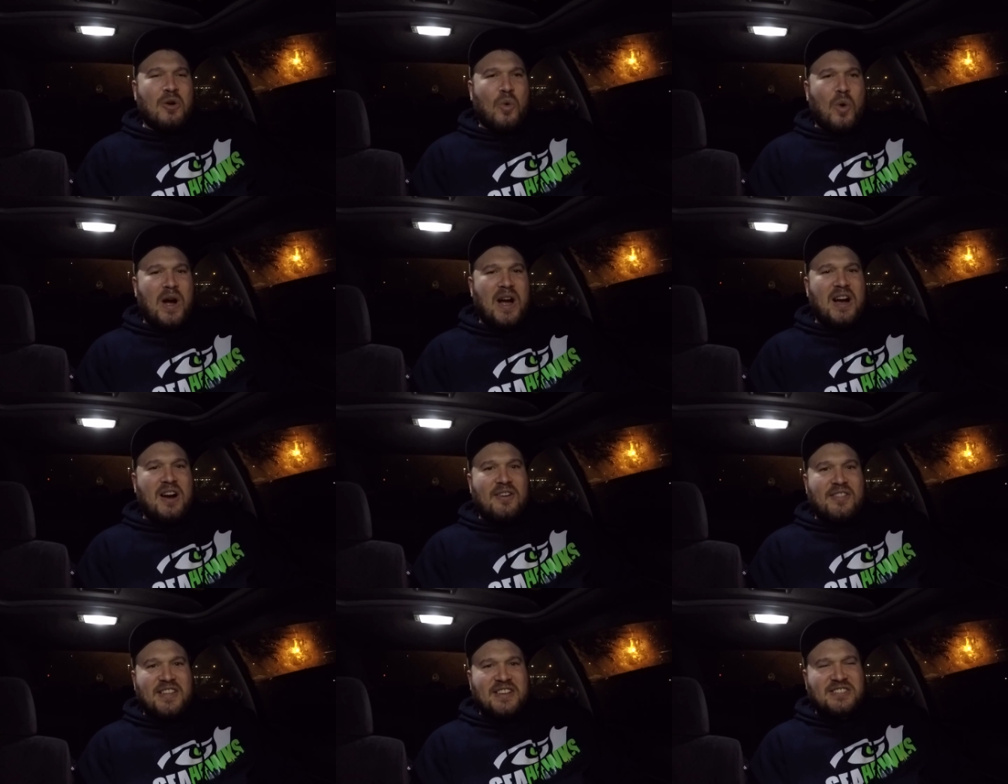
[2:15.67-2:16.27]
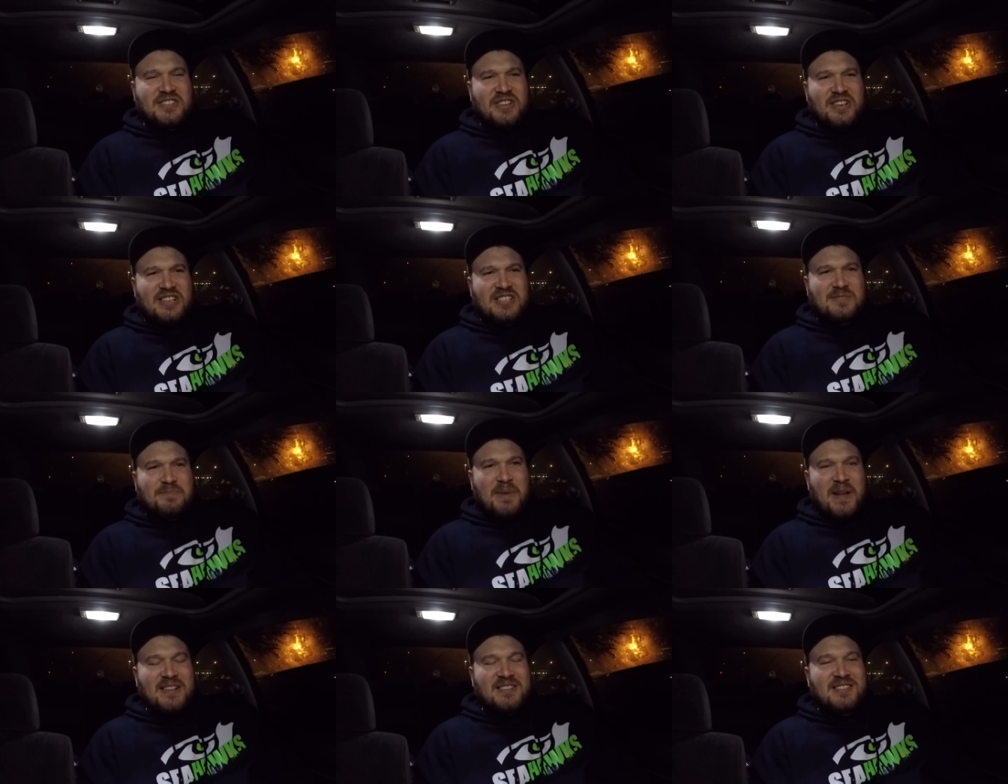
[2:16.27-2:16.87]
wow, these are
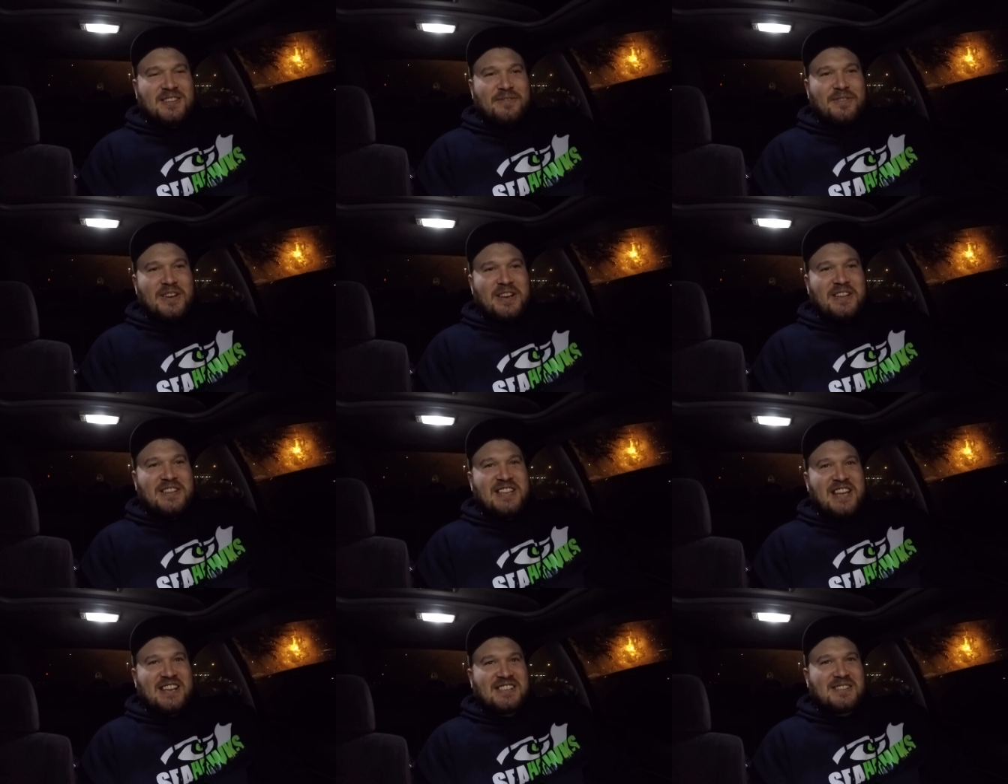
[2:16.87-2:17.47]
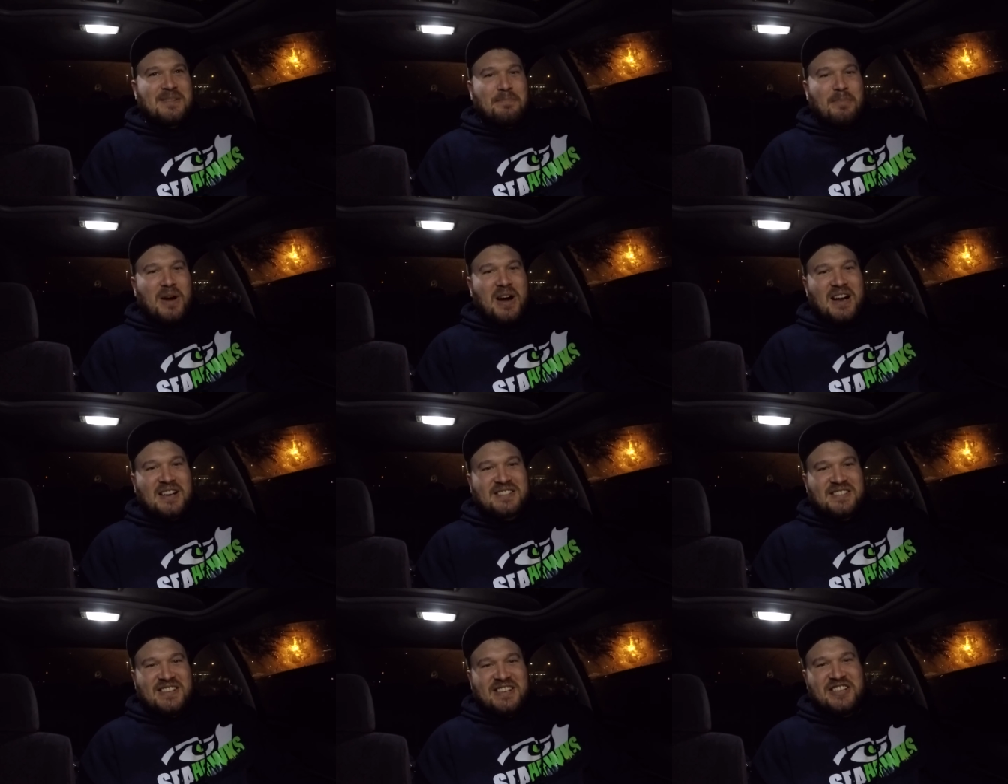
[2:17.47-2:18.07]
expensive. And he takes the
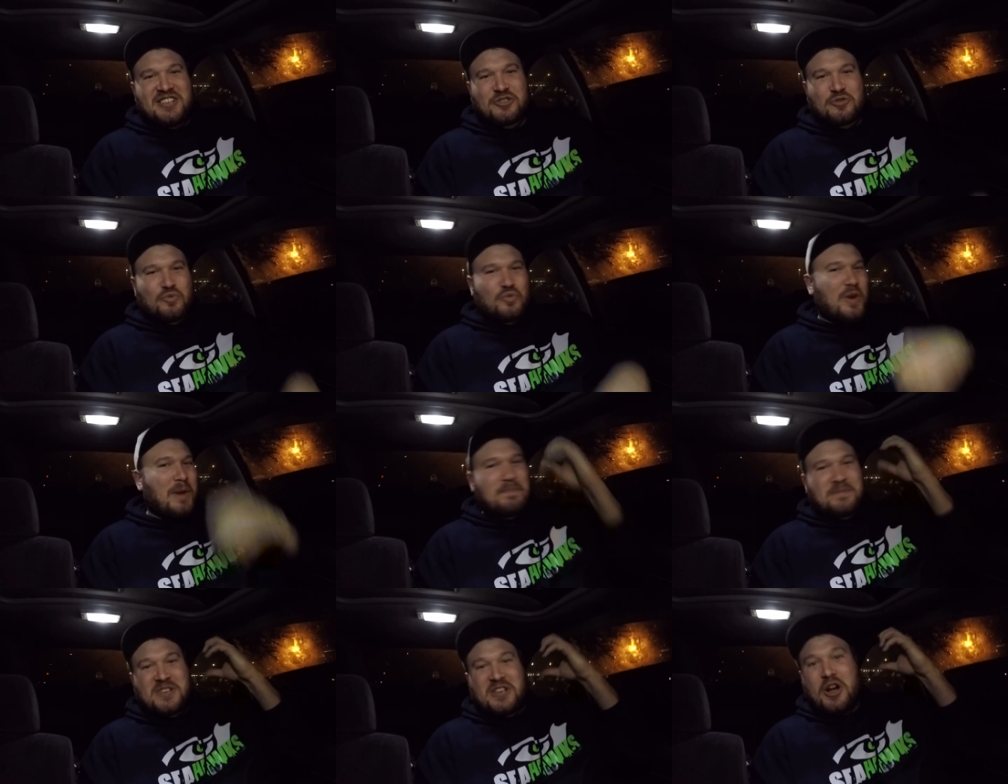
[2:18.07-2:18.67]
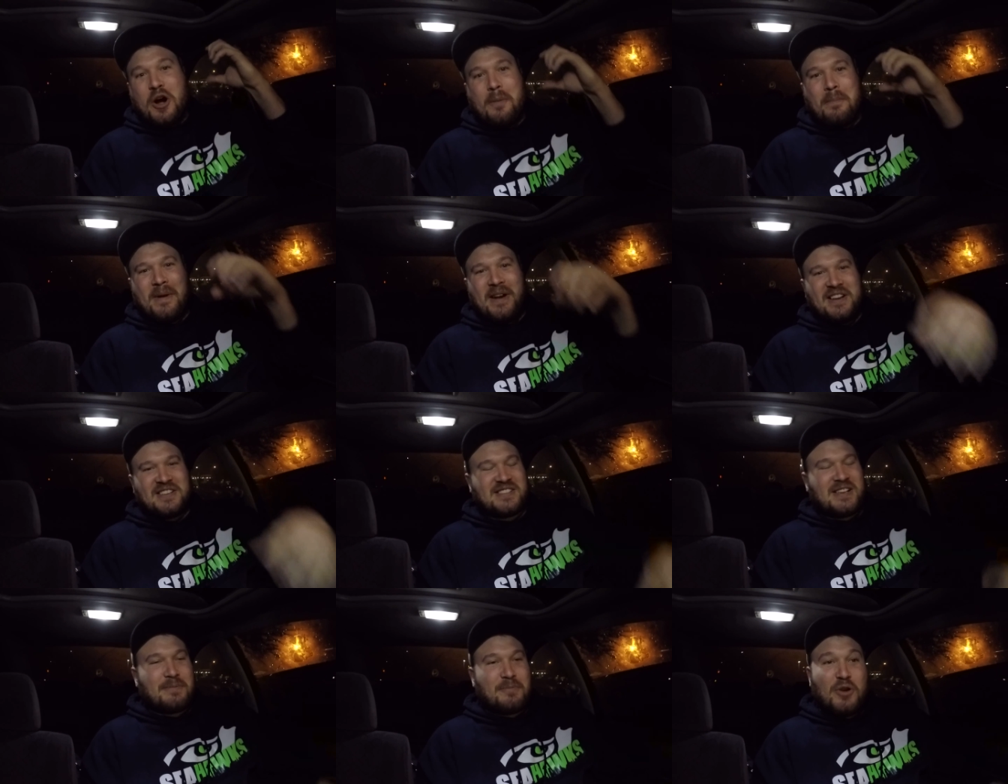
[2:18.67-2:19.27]
box and he just rips it open.
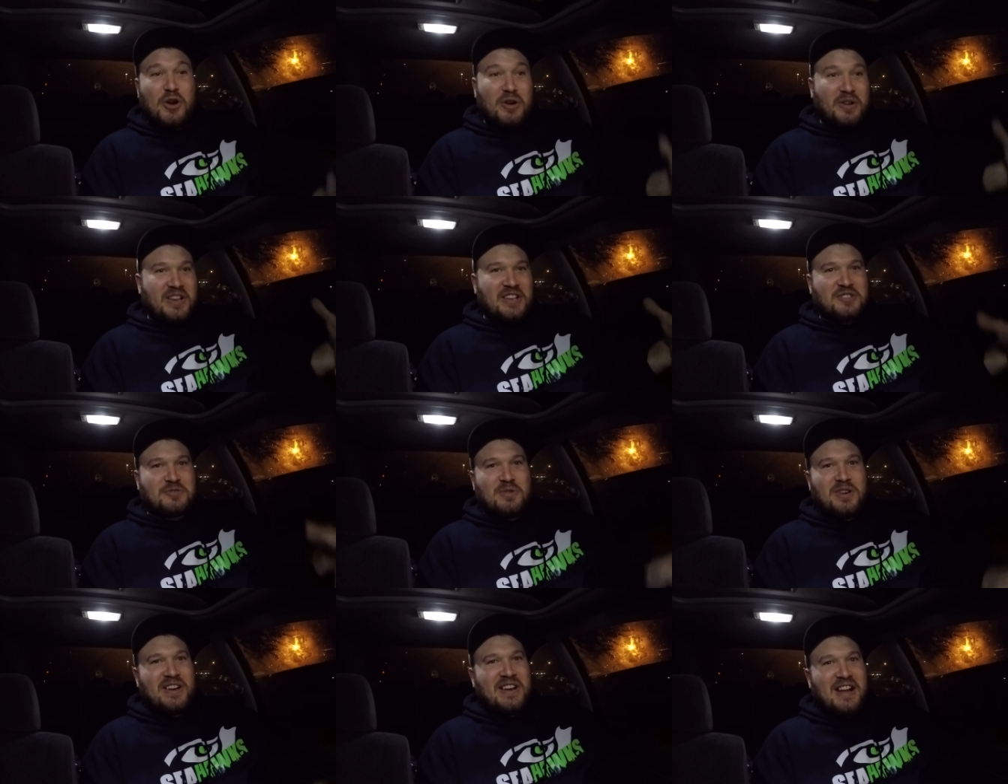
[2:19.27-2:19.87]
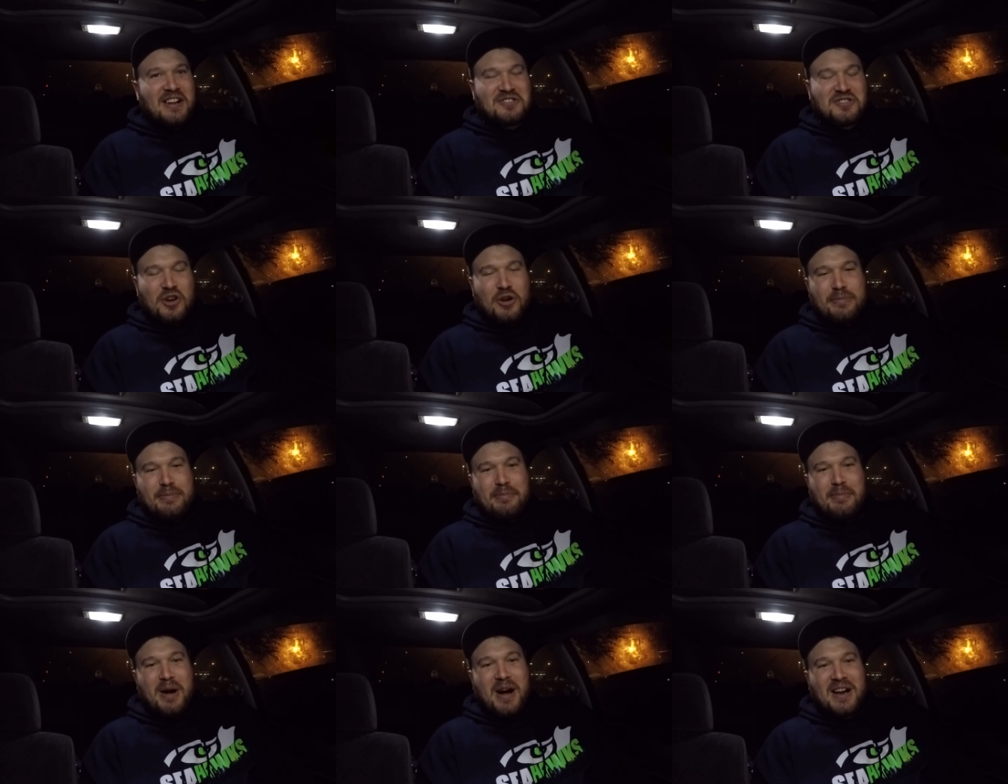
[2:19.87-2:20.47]
He's like, well, guess what? Now it's an
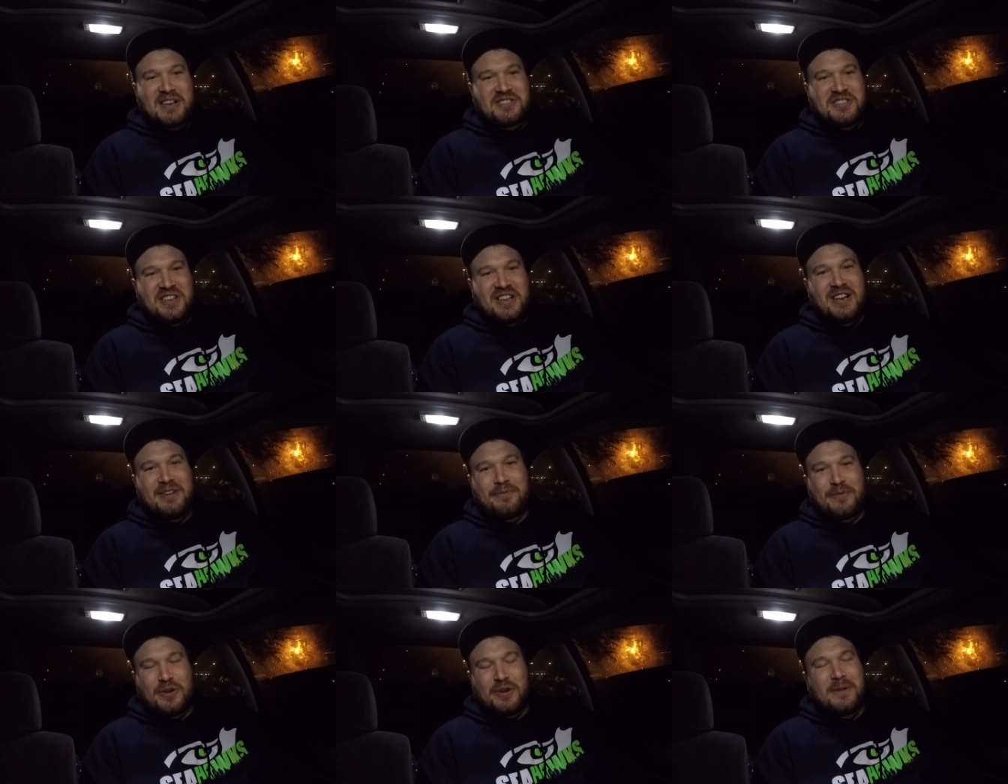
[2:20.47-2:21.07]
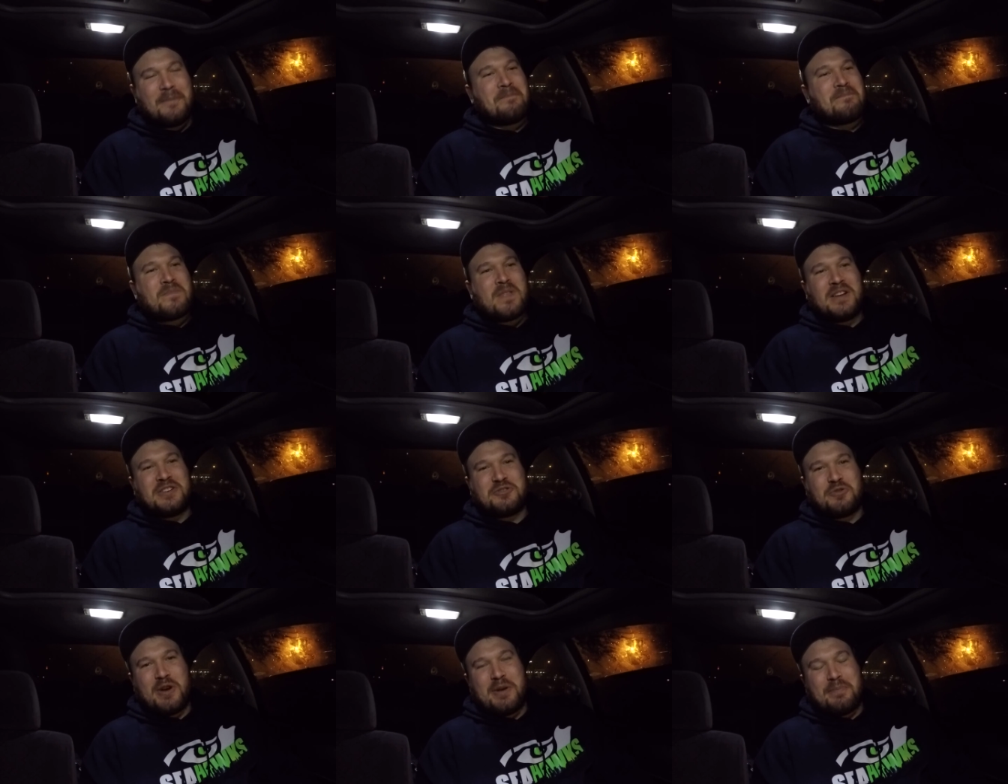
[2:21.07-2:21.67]
open box. So you get it for
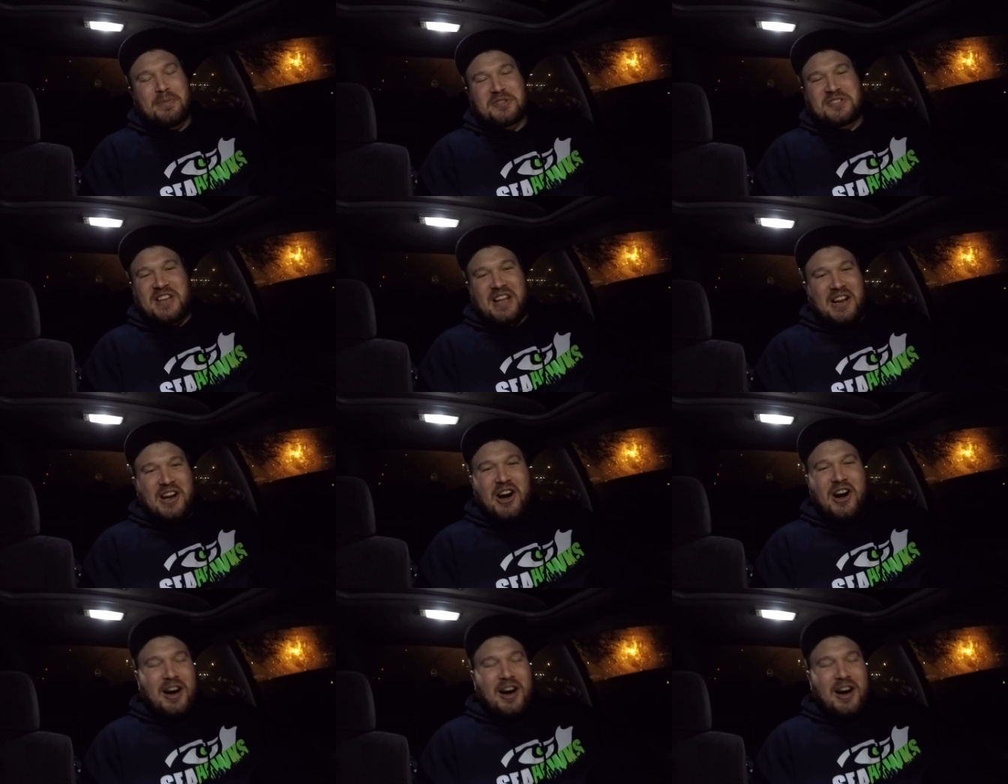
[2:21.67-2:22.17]
20%